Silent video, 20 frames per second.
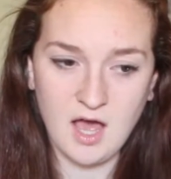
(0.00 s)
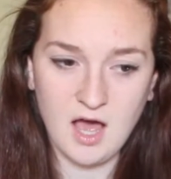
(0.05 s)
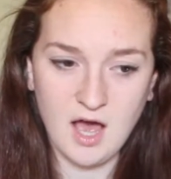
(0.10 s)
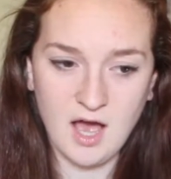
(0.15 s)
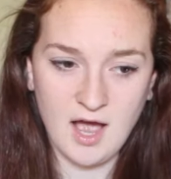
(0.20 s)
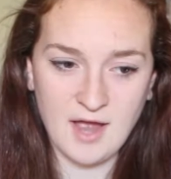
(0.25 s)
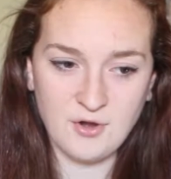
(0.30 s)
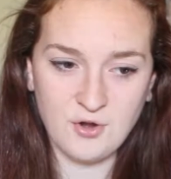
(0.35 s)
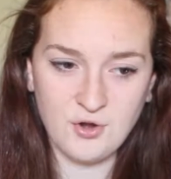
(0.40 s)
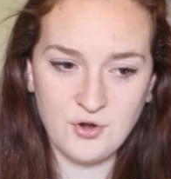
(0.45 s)

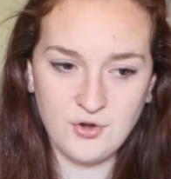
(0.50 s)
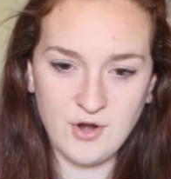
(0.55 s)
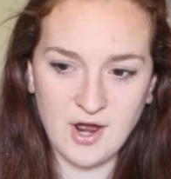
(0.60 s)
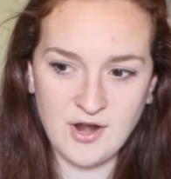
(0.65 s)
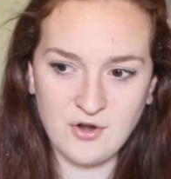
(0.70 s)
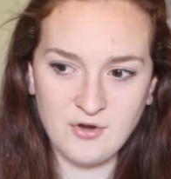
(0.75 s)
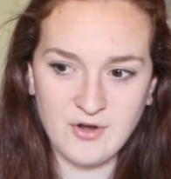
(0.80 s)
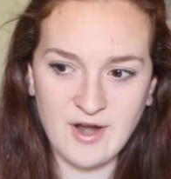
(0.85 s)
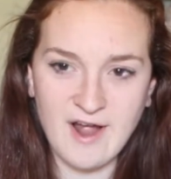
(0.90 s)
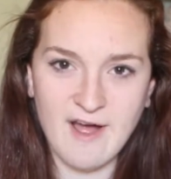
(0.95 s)
I
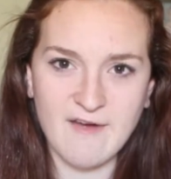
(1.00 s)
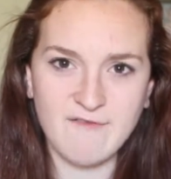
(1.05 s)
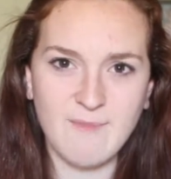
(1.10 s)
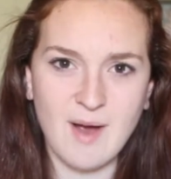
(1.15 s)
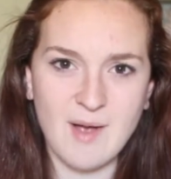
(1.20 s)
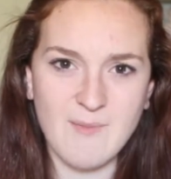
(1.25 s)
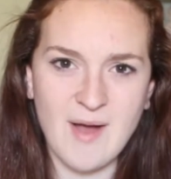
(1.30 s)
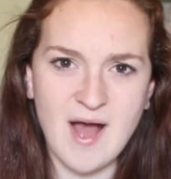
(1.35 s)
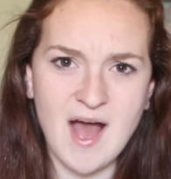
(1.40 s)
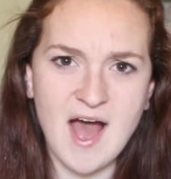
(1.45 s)
don't have
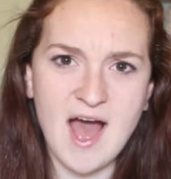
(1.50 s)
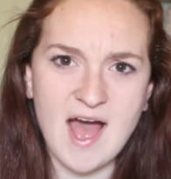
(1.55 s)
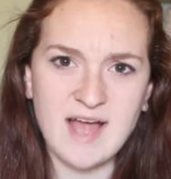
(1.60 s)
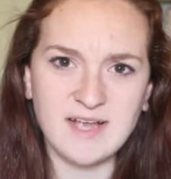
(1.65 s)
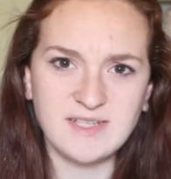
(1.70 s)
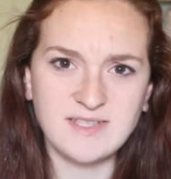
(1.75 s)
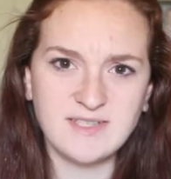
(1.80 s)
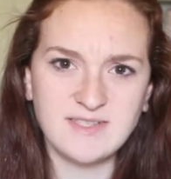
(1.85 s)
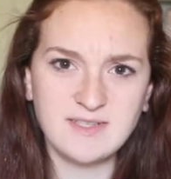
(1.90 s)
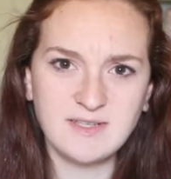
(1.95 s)
my
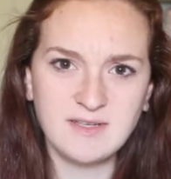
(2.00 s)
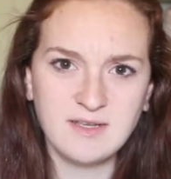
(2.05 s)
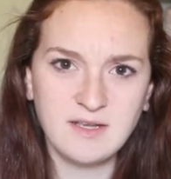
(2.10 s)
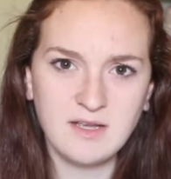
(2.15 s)
bags.